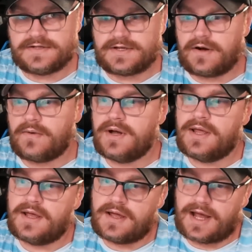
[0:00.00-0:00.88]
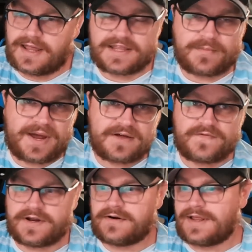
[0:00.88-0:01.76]
So I like the
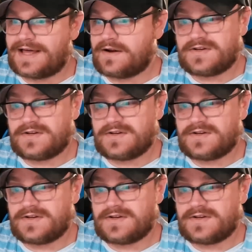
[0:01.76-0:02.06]
Pathfinder a lot.